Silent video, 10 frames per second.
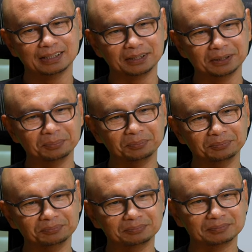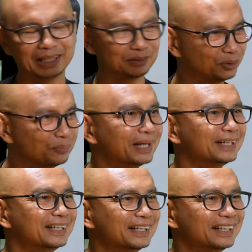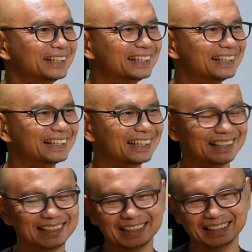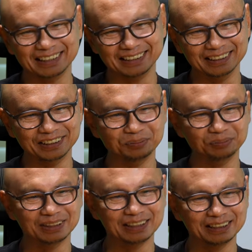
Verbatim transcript: Um, had to abandon it, and then um,